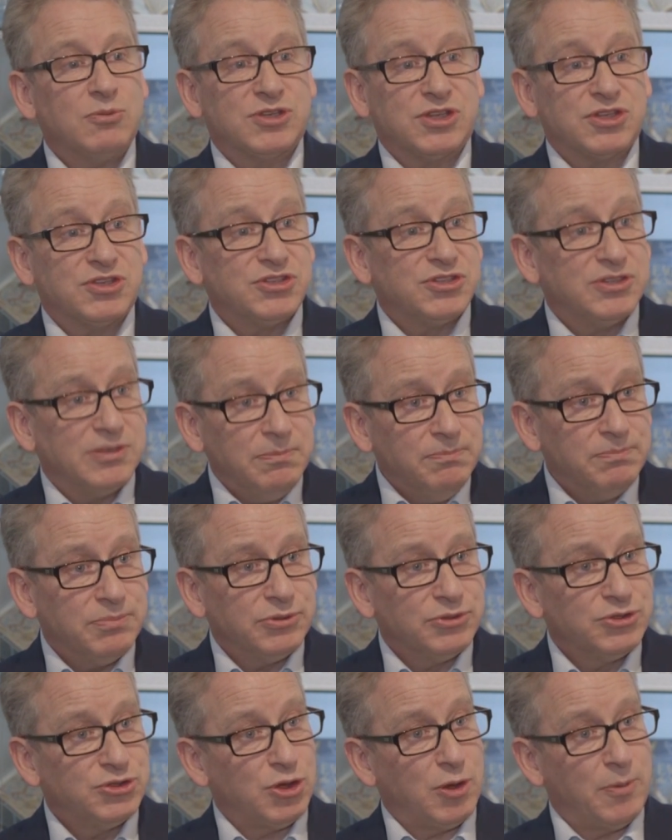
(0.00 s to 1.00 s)
was a
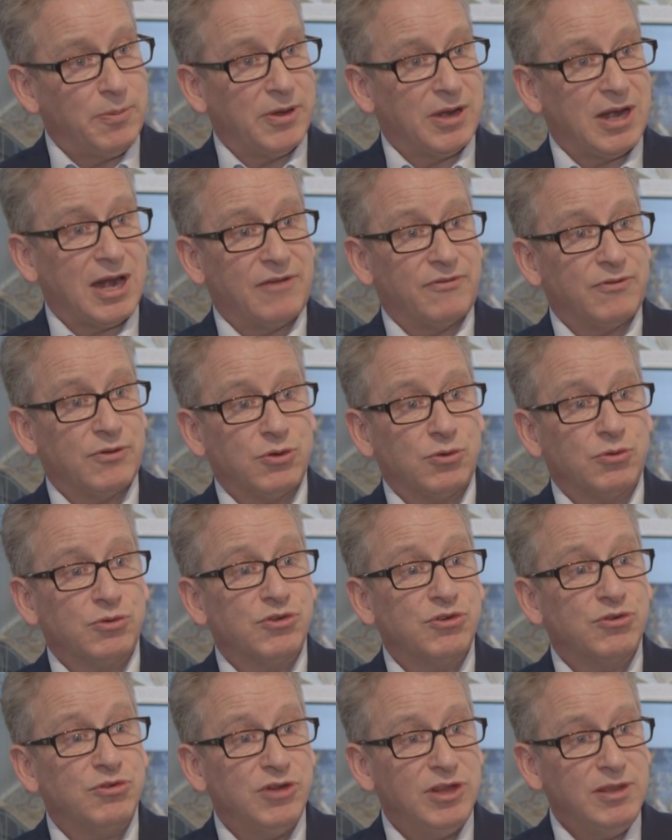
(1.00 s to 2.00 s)
simple topographical
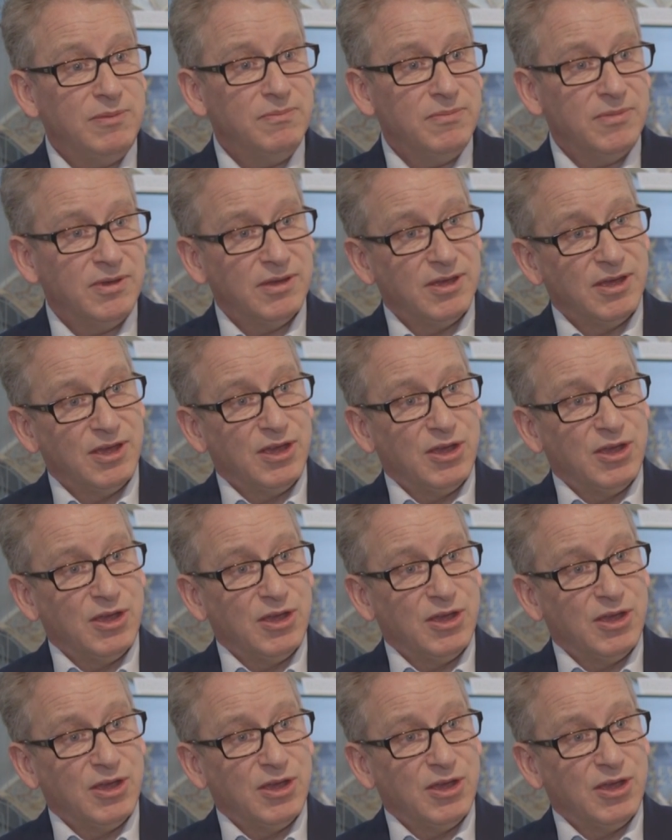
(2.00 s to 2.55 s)
cream